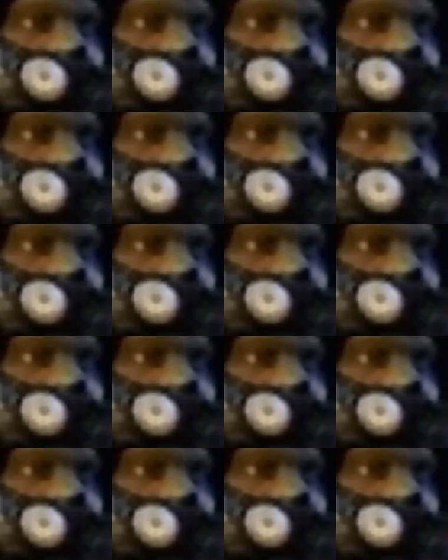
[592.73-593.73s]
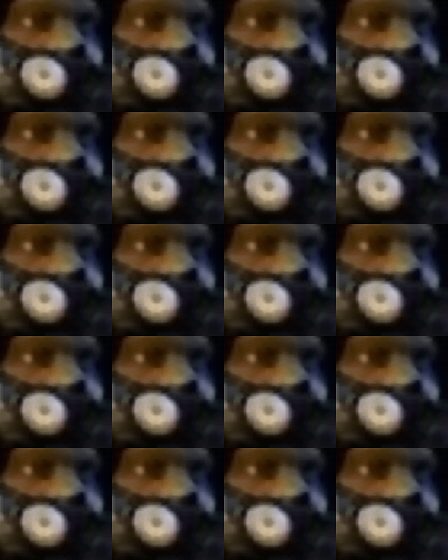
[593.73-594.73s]

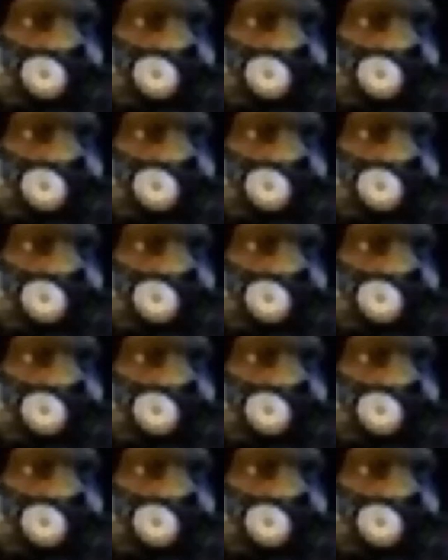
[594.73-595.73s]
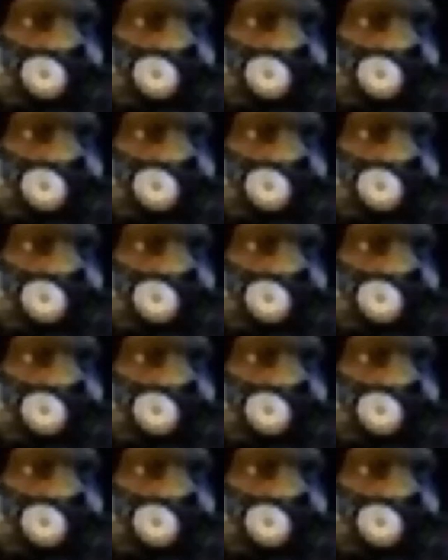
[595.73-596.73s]

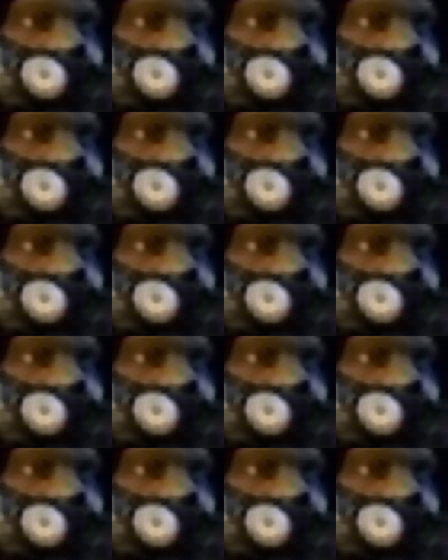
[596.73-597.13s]
The face doesn't move, so there is nothing to read.